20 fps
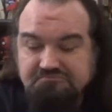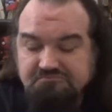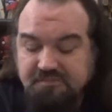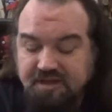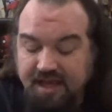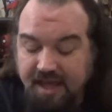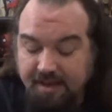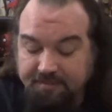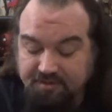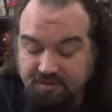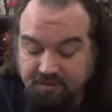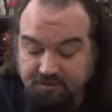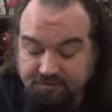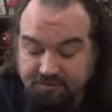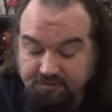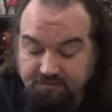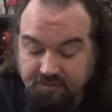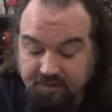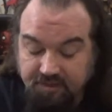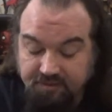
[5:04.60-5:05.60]
Cap calls
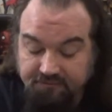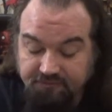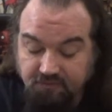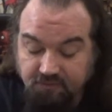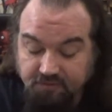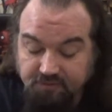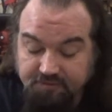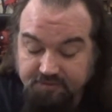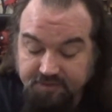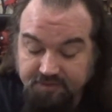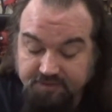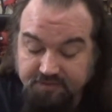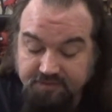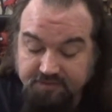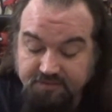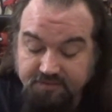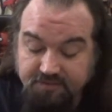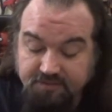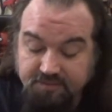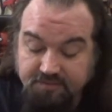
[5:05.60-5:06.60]
in
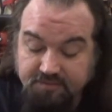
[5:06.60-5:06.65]
reinforcements.